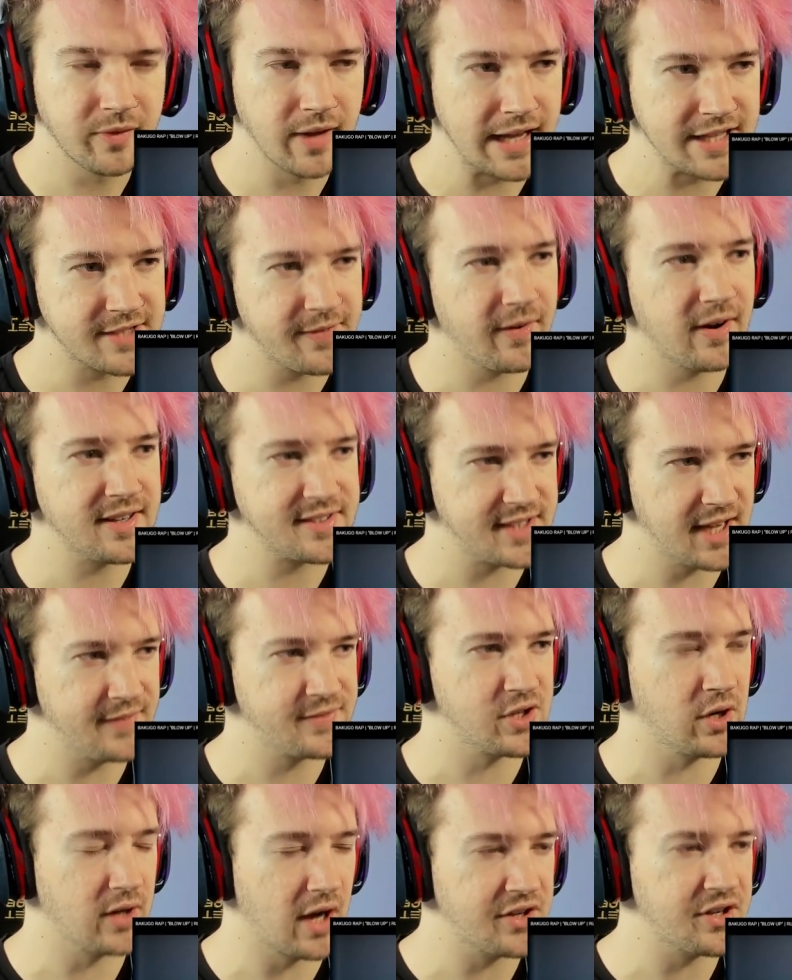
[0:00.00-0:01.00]
It's a very safe
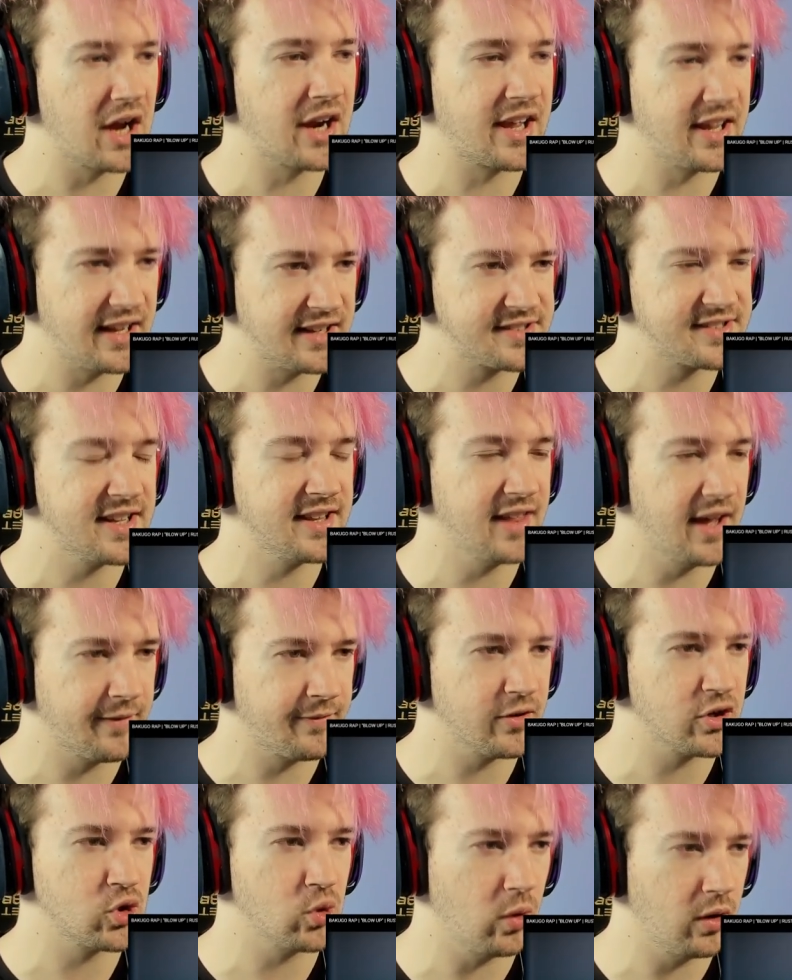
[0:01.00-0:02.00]
song. I can say that
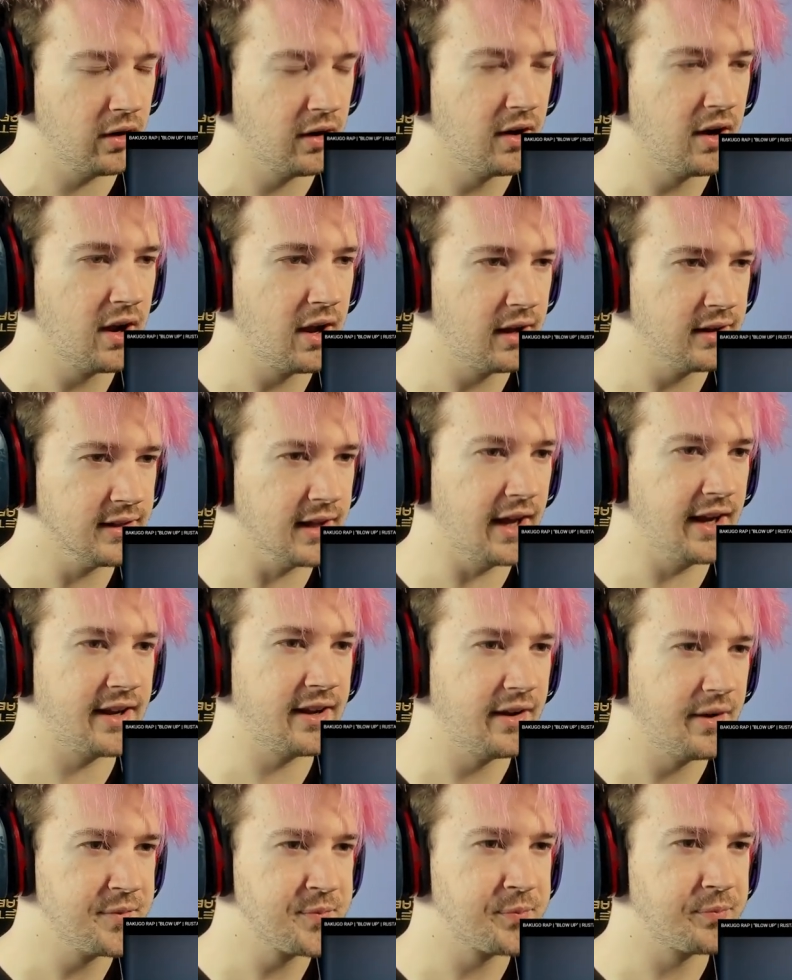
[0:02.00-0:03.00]
for sure.
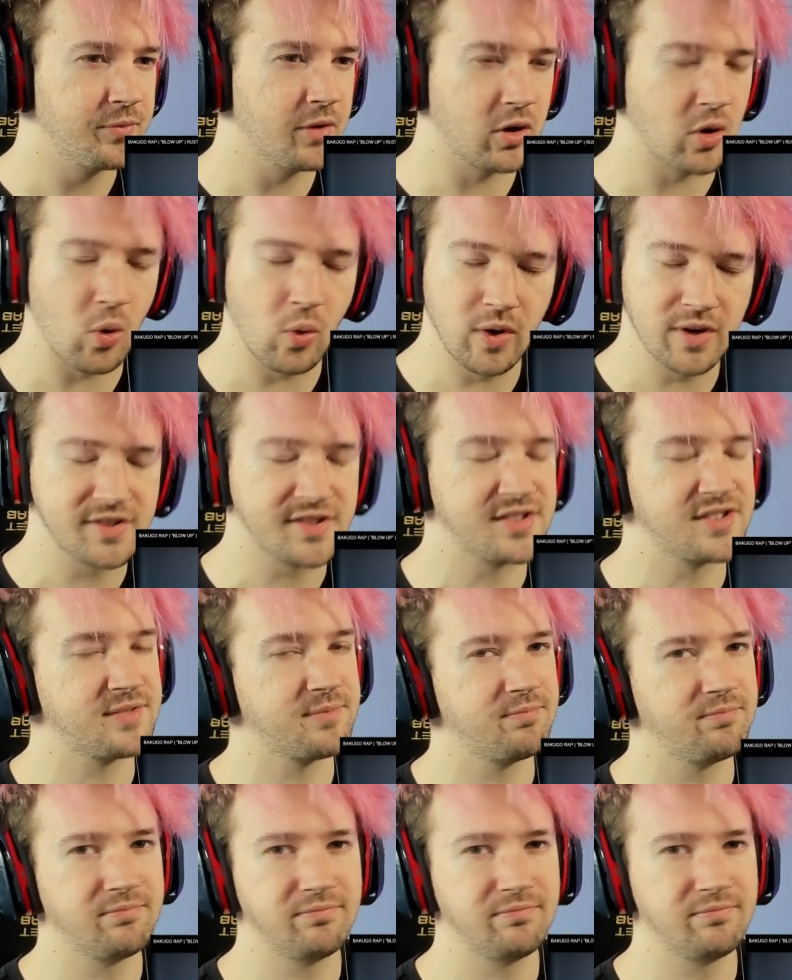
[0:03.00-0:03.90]
Like, the chorus,